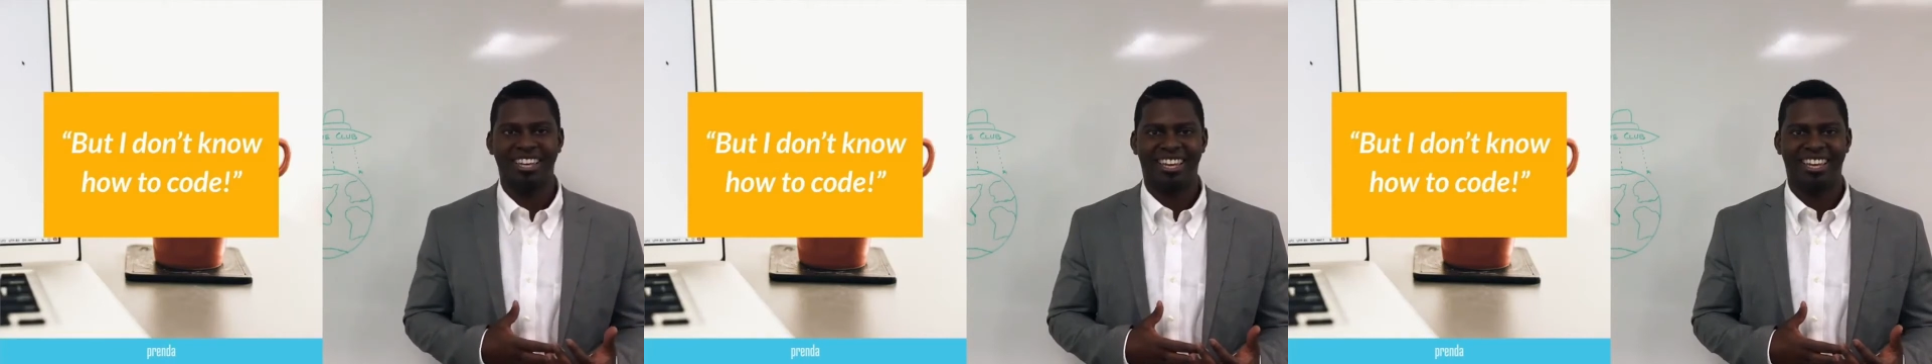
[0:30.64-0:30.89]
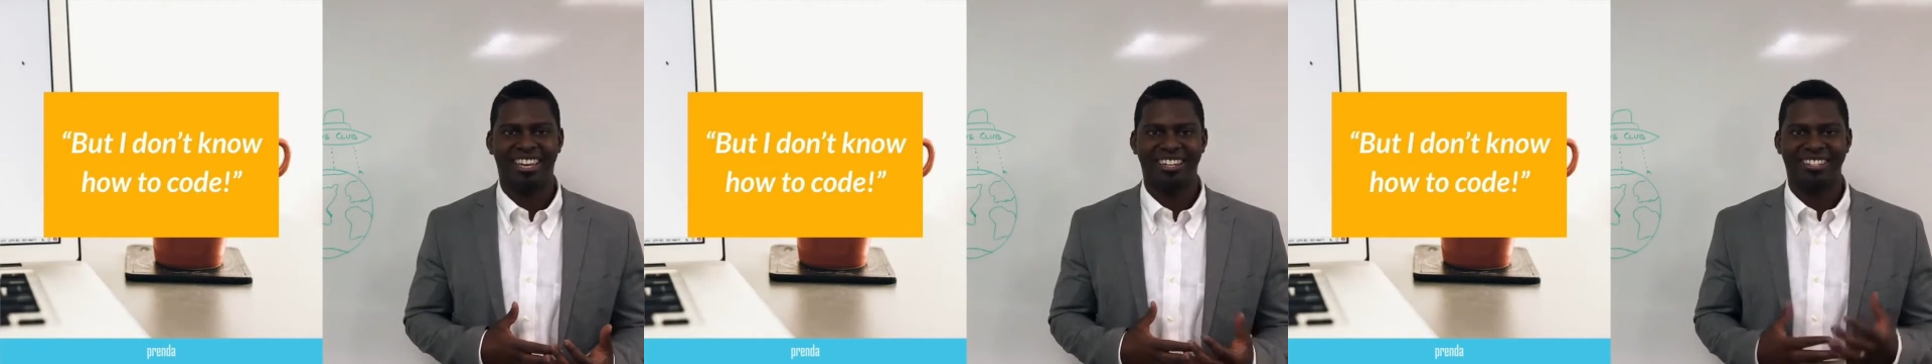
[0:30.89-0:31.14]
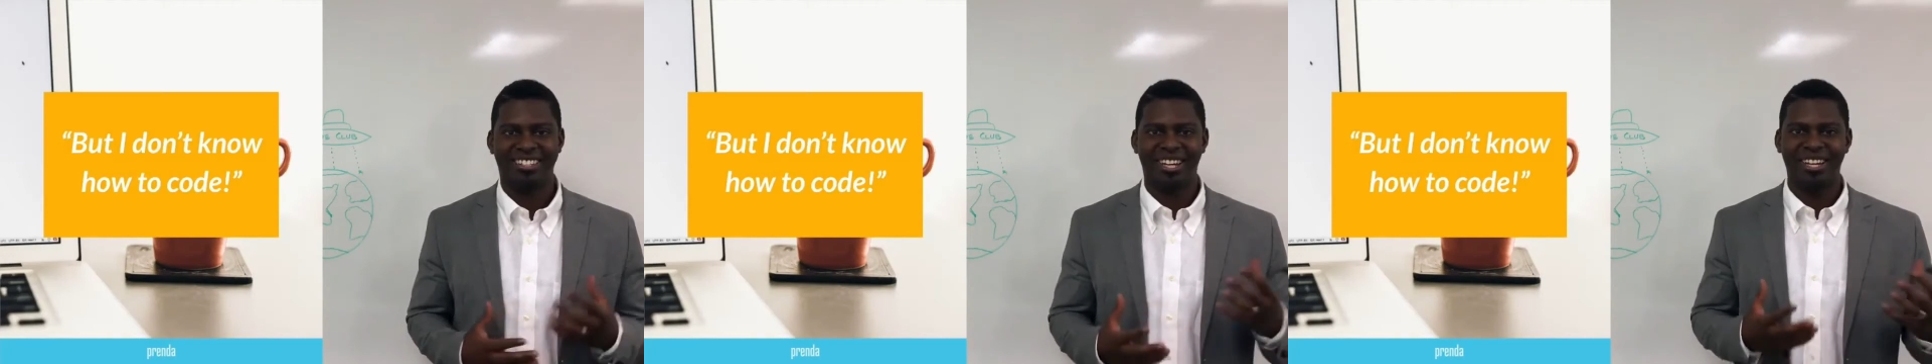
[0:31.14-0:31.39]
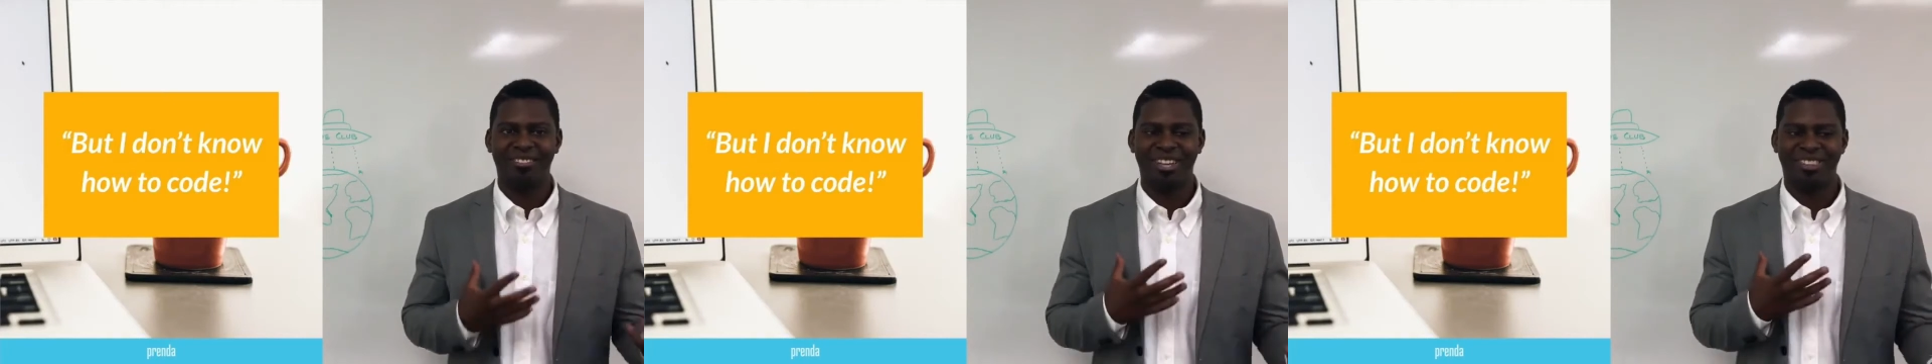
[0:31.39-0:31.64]
And it's
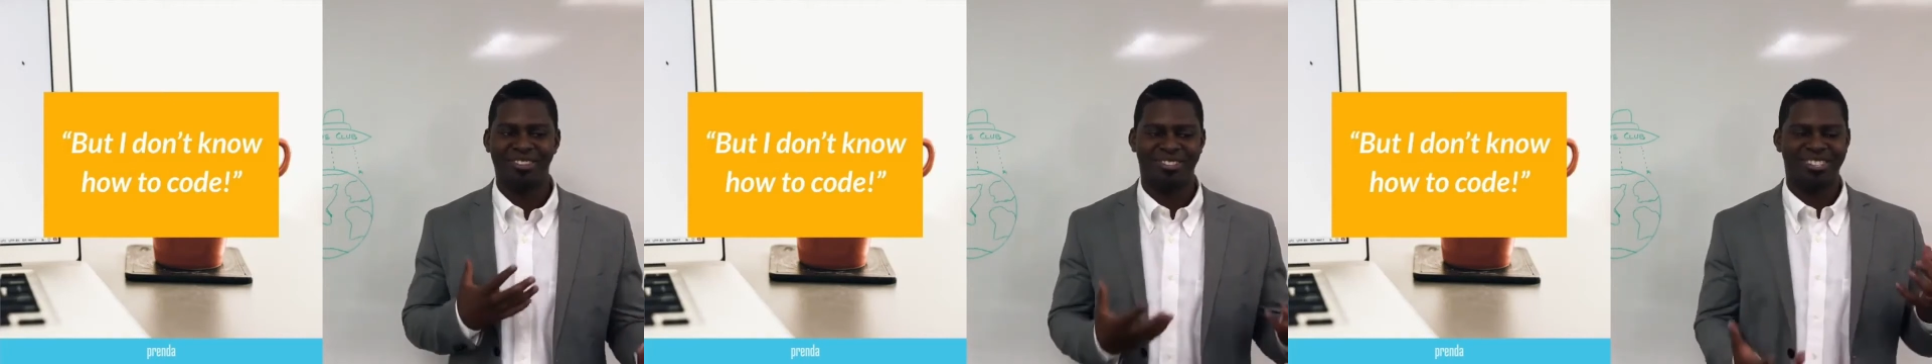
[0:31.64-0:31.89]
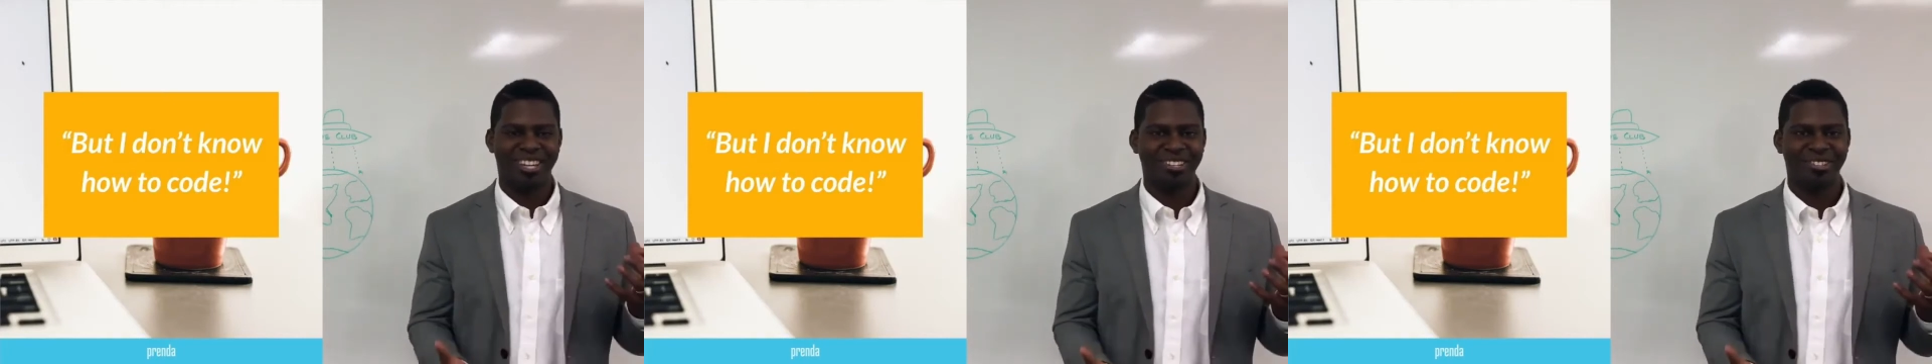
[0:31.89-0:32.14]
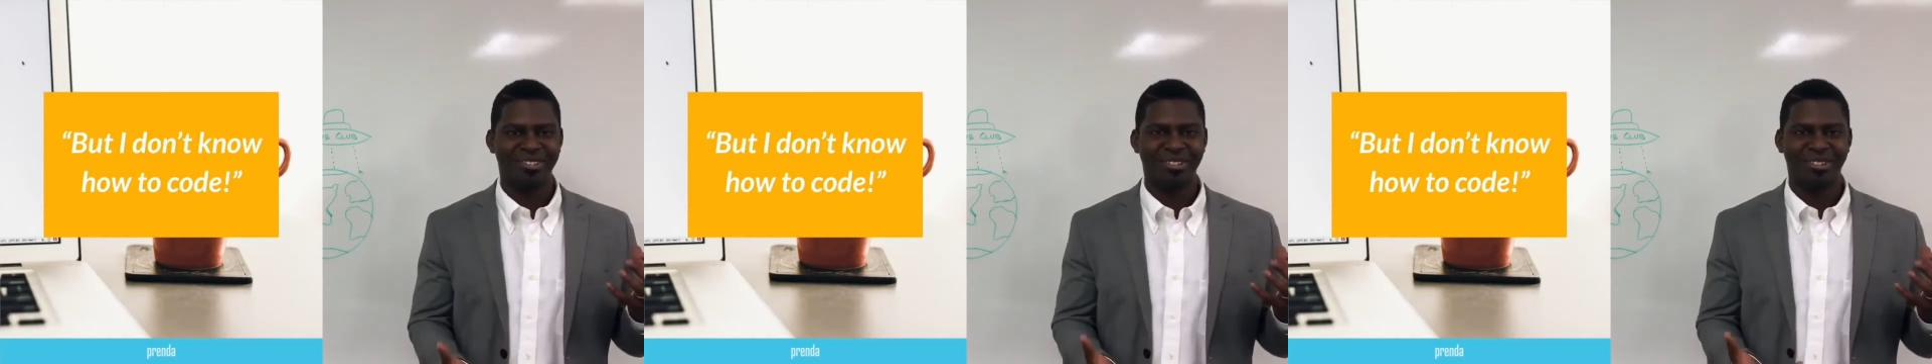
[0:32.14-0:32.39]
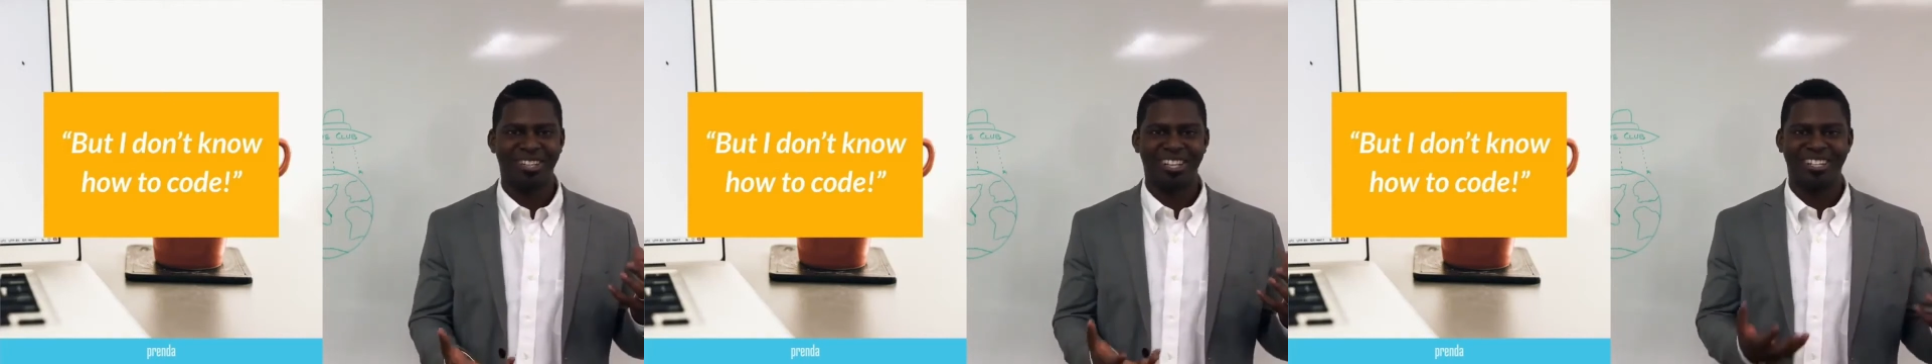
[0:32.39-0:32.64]
kind of like there's
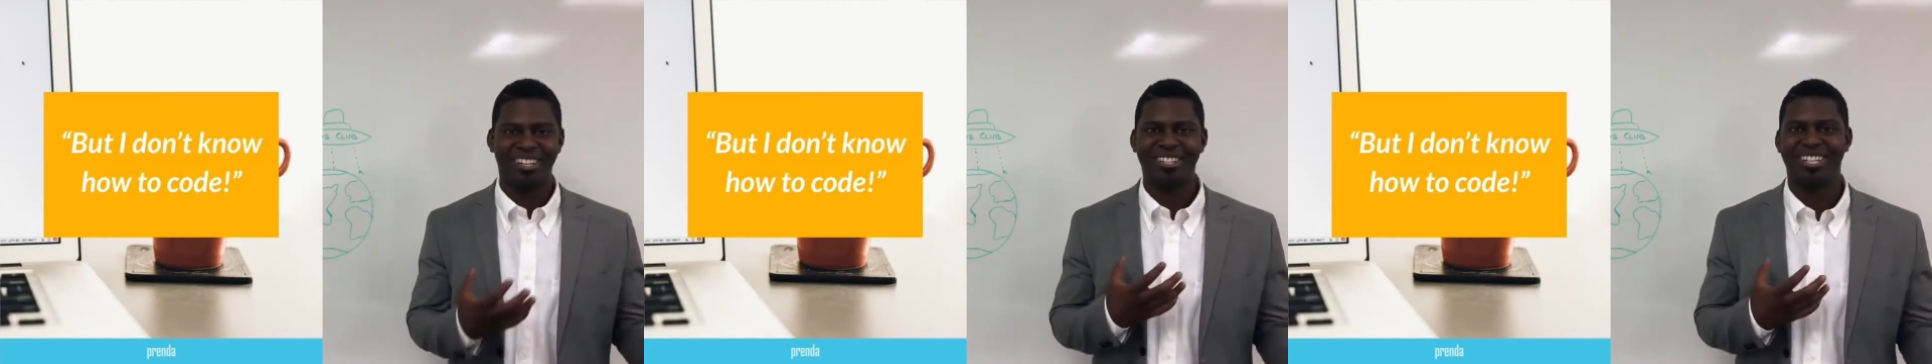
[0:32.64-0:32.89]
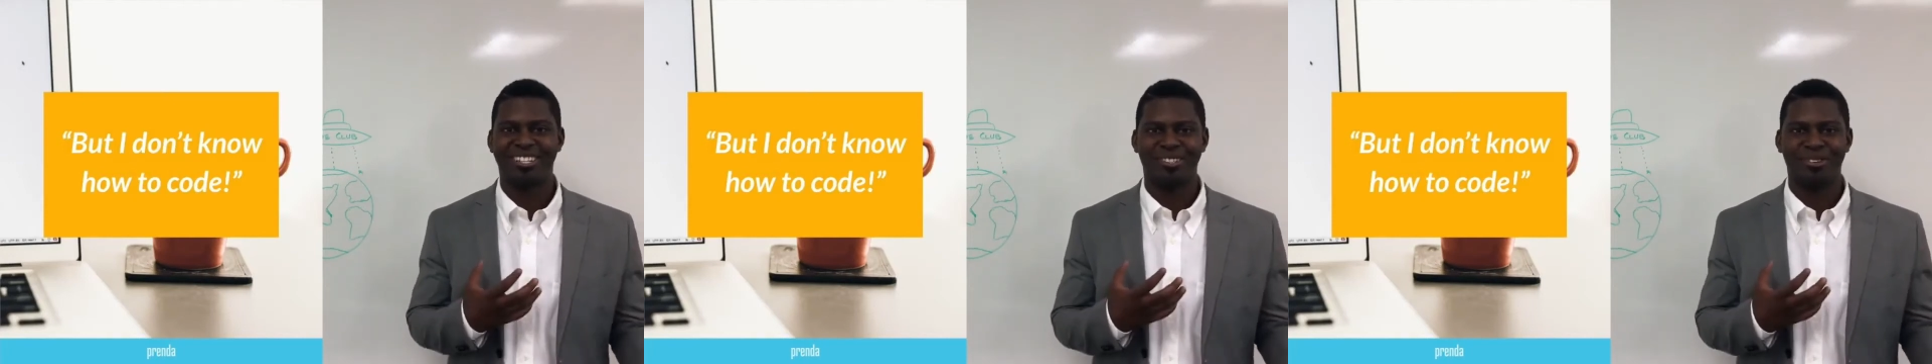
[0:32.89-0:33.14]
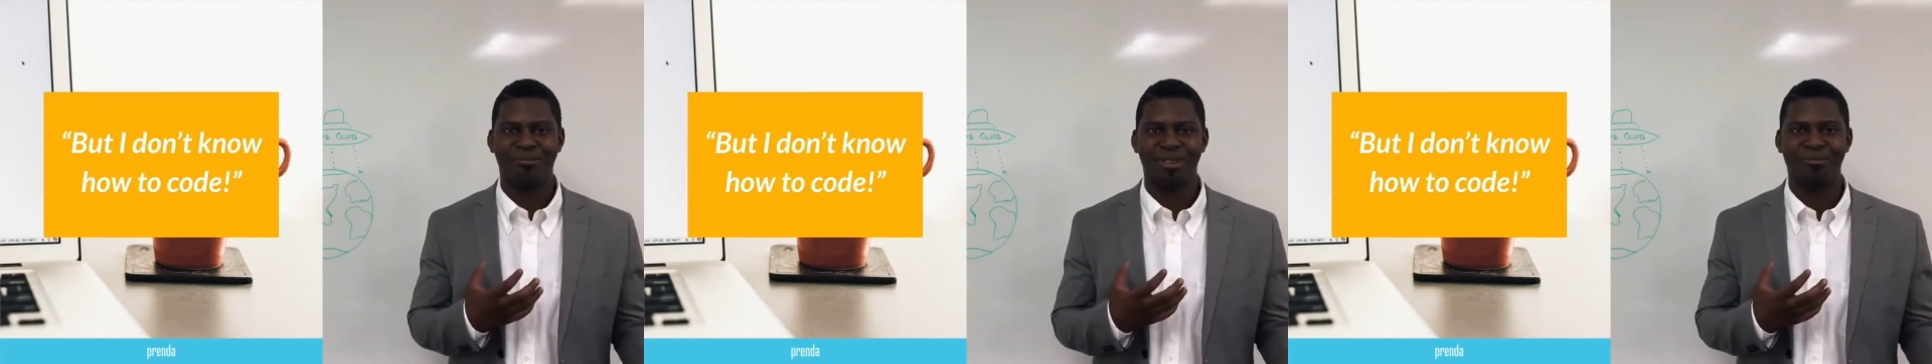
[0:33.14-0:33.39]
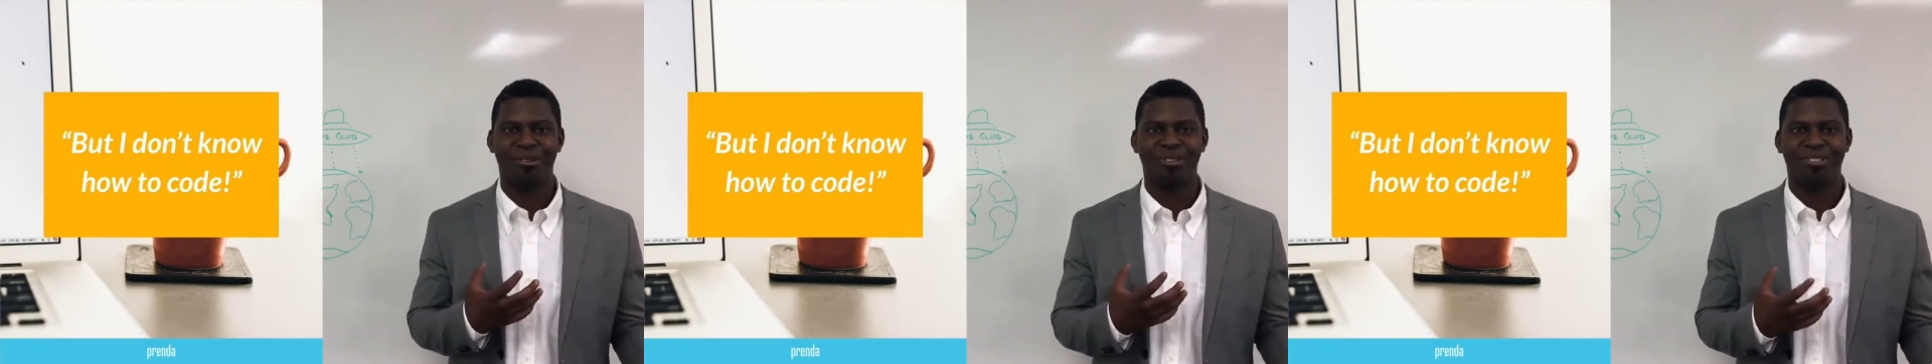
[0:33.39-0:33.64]
technical and non-technical
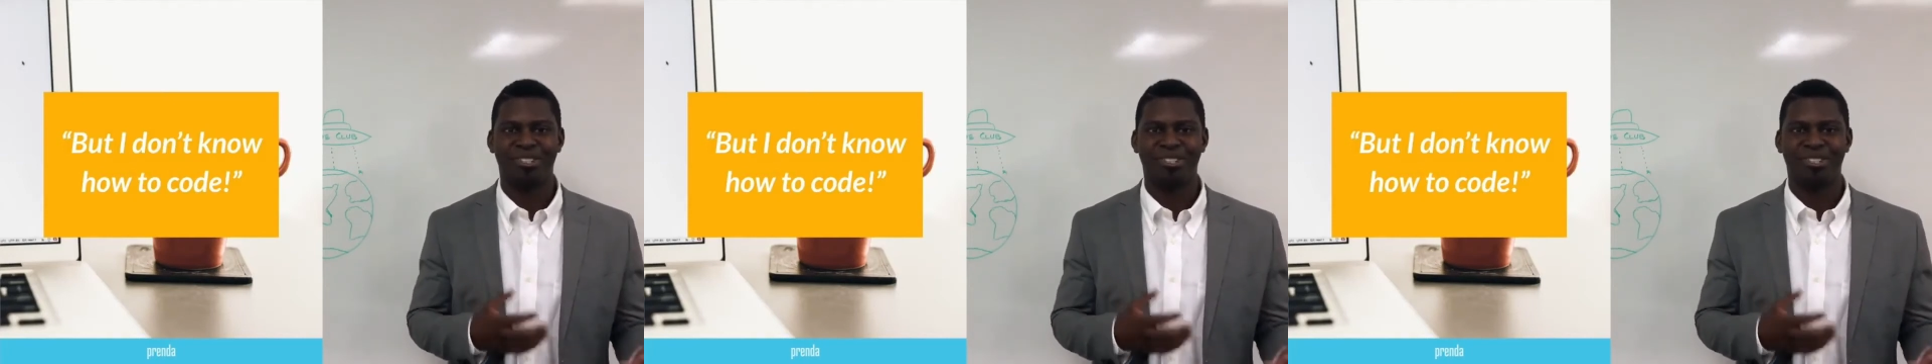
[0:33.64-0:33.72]
people.